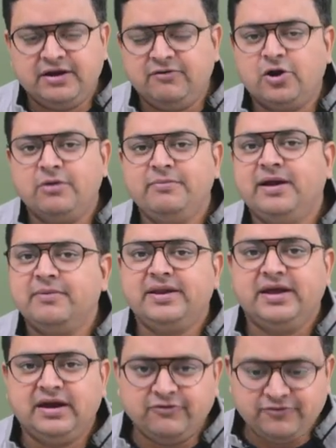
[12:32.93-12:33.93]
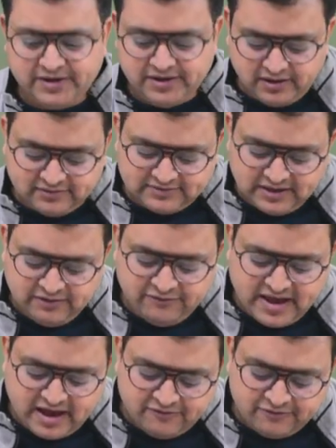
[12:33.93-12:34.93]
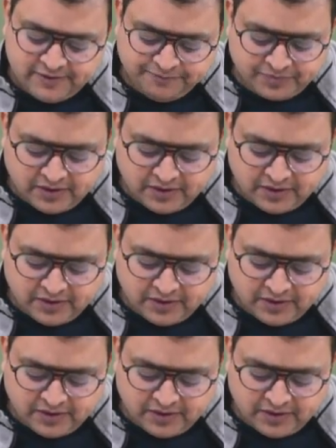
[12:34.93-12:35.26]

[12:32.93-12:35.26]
It will not become a negative figure. Still, we have